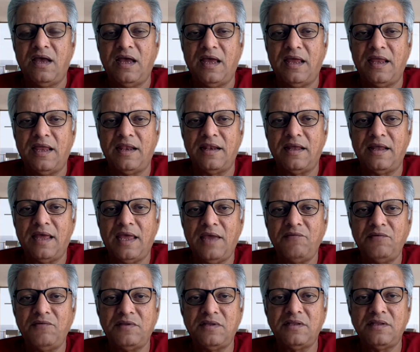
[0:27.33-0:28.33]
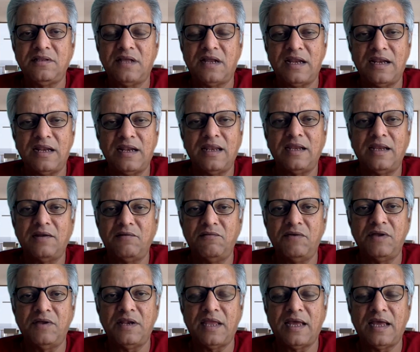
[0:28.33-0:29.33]
And everything that he did
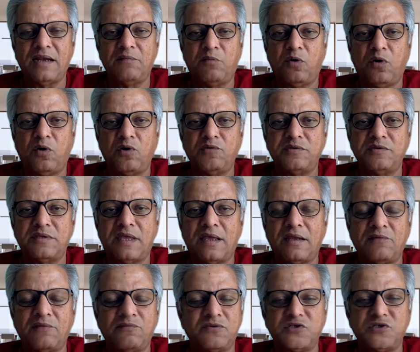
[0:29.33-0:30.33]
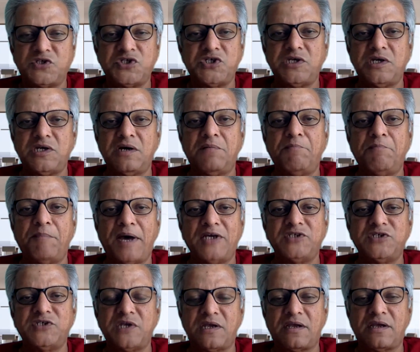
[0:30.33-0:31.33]
when he had a ball with hand was sheer
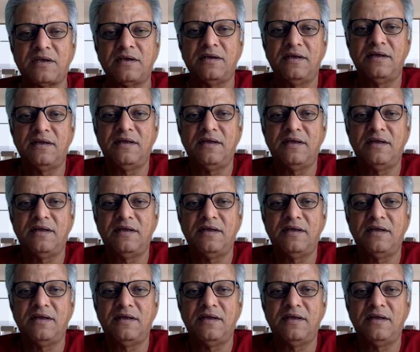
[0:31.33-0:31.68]
magic.